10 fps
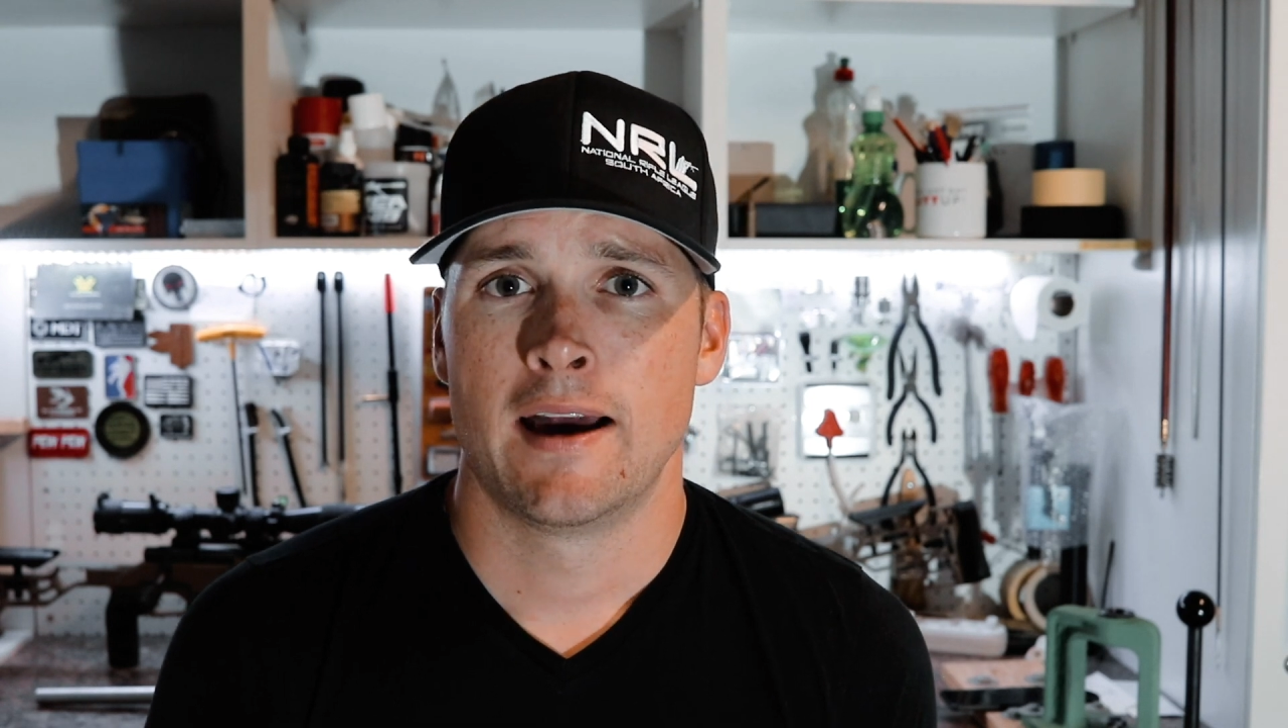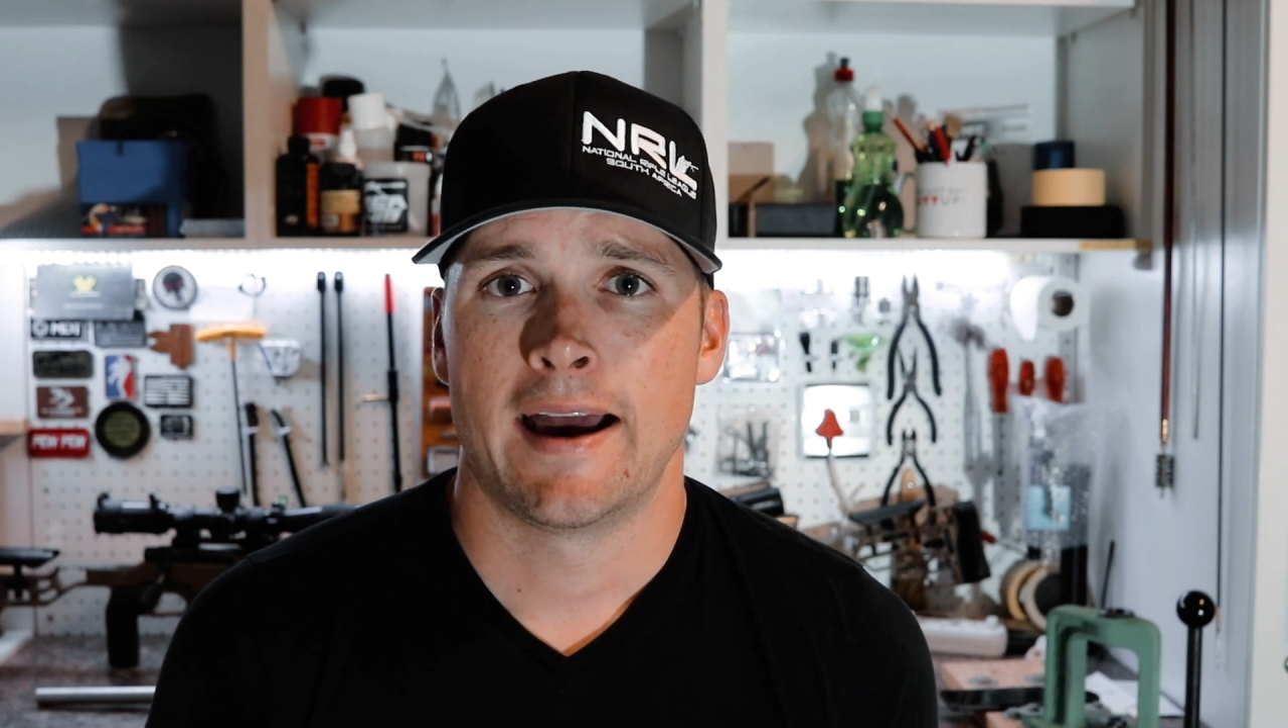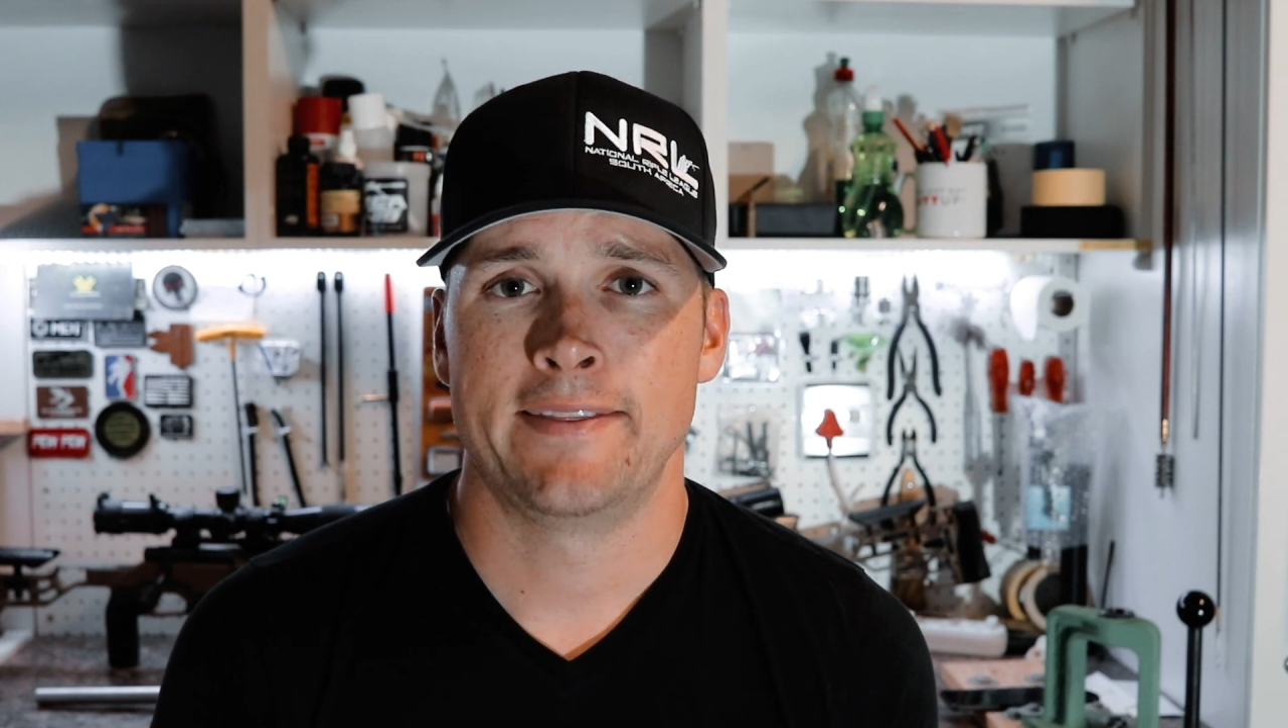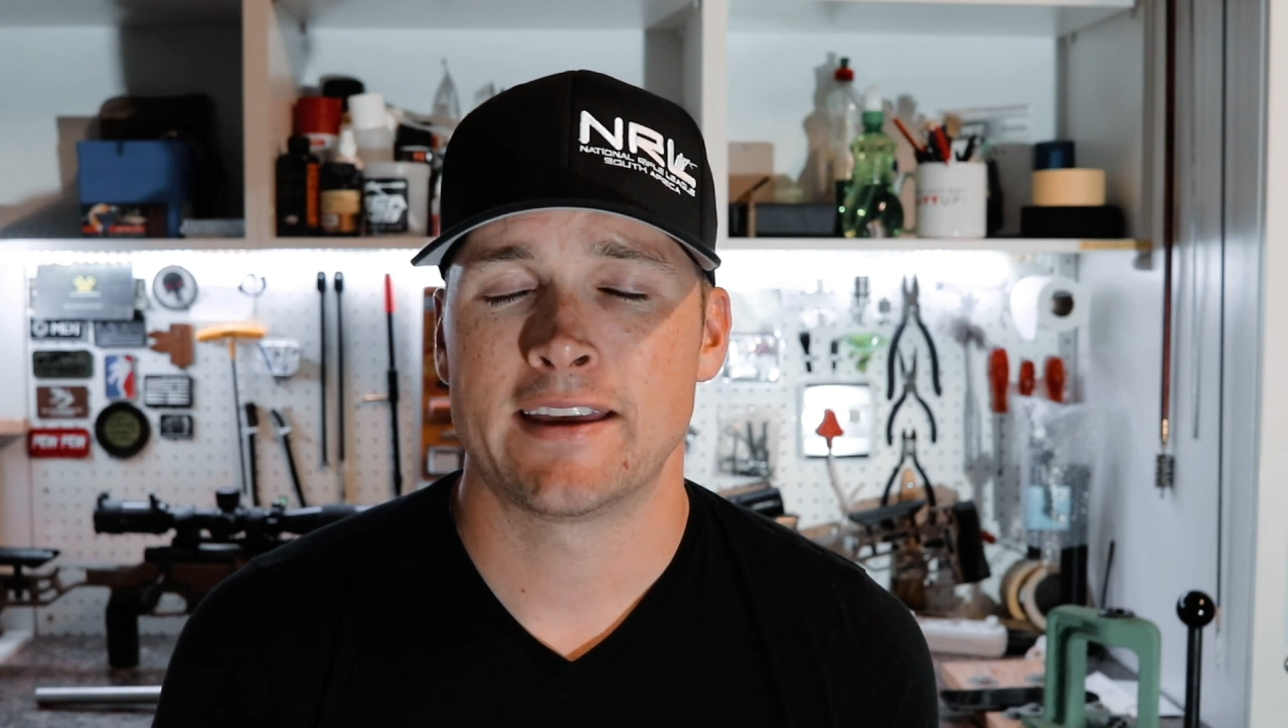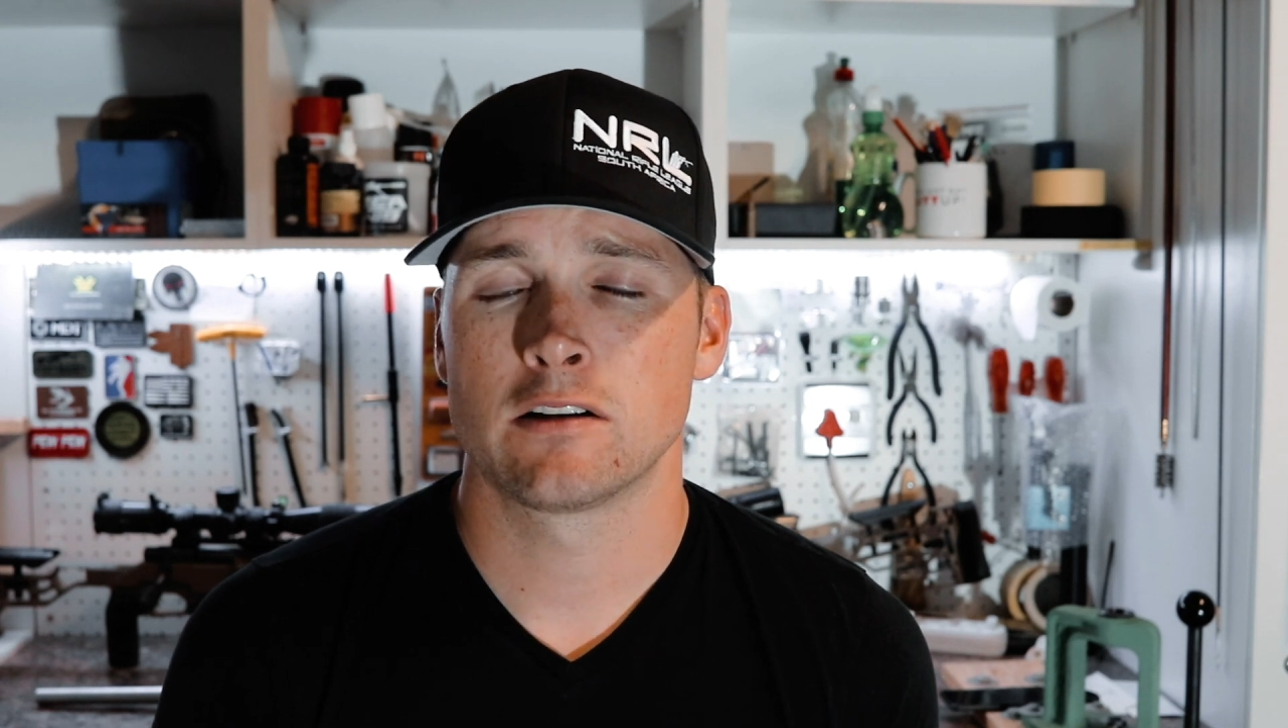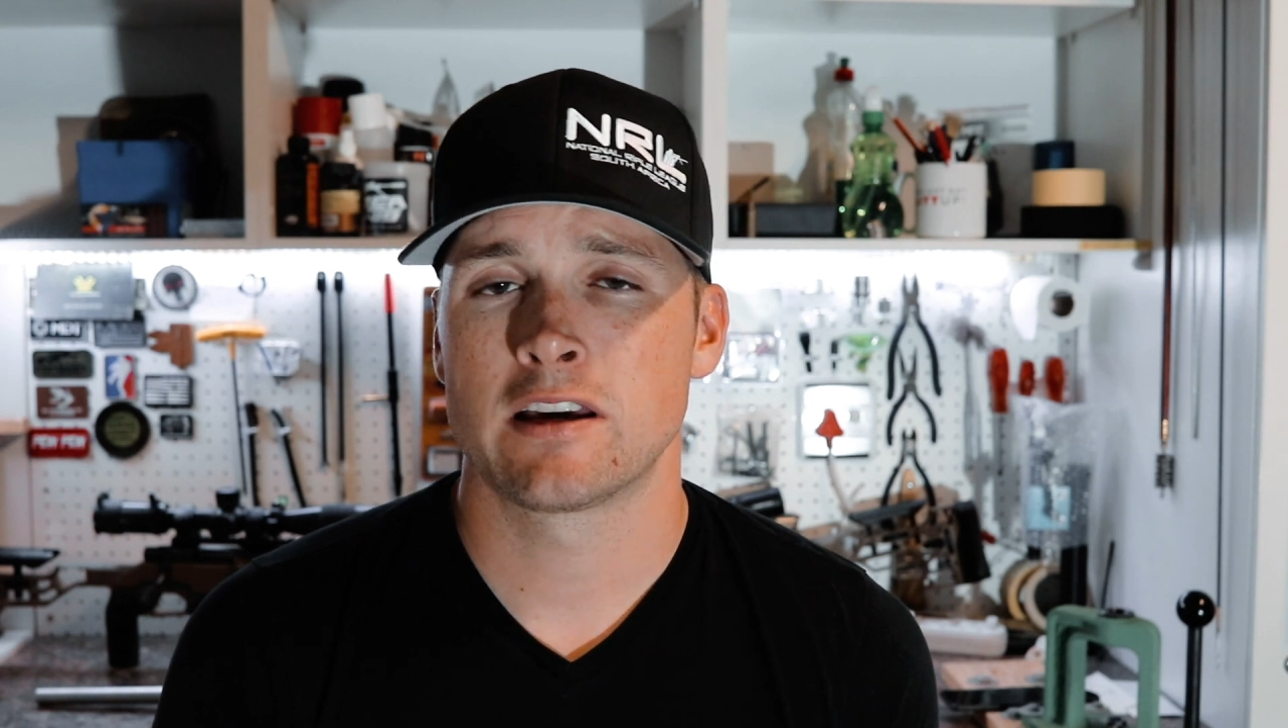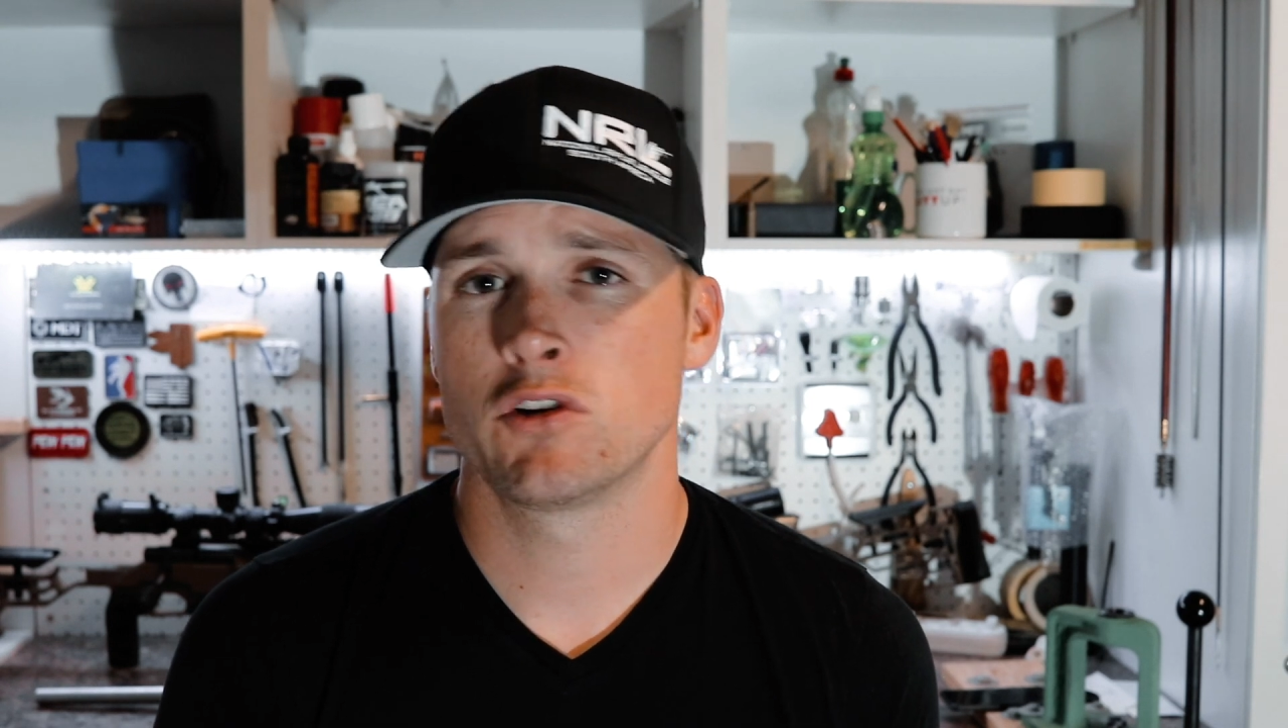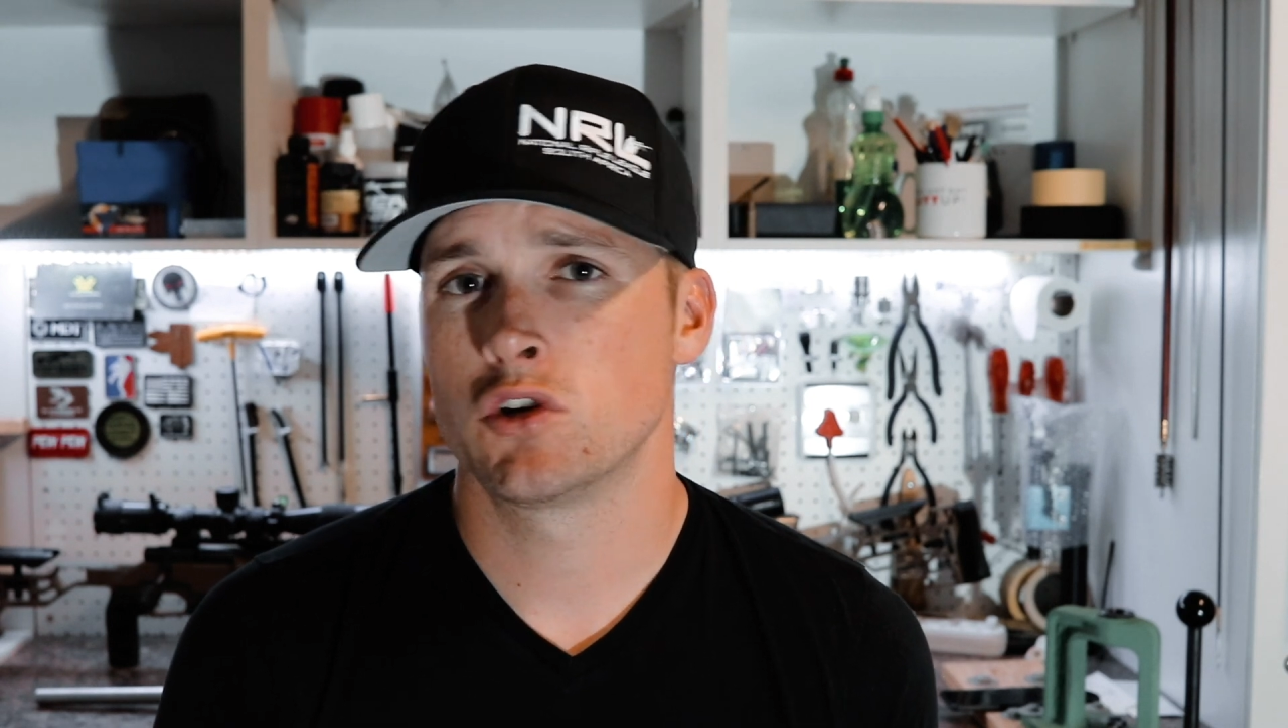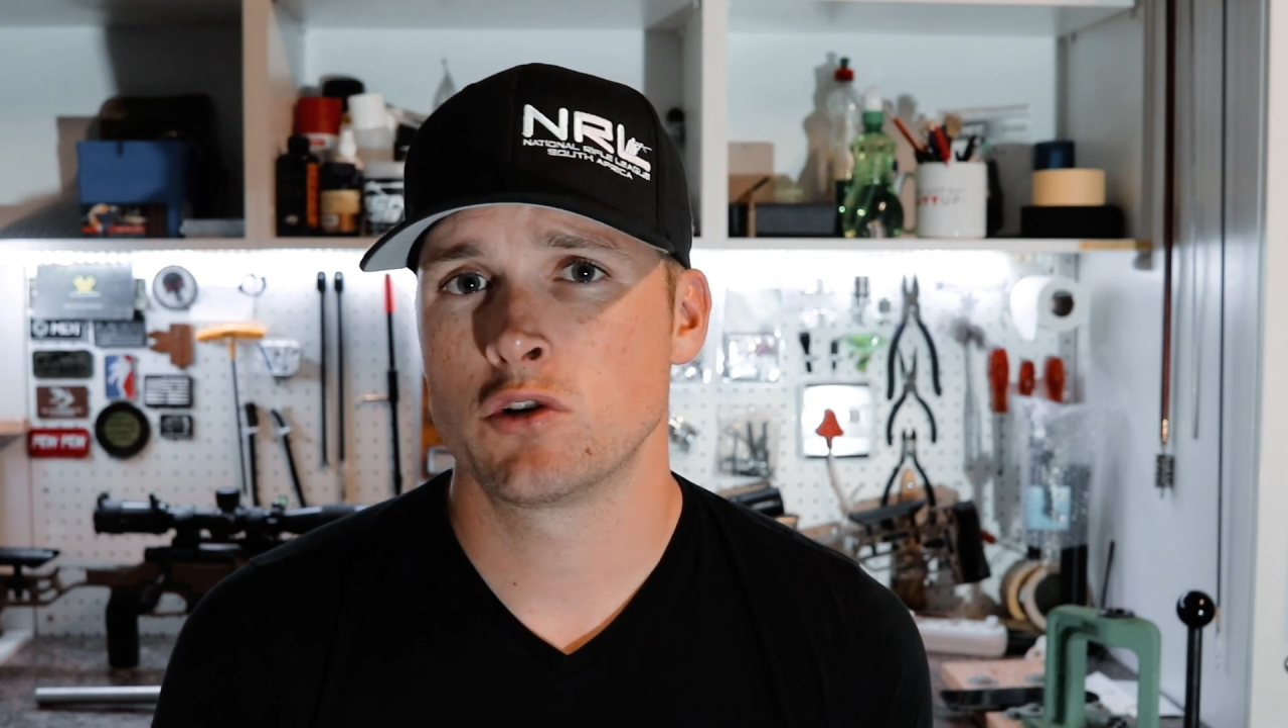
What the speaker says: And that'll give you a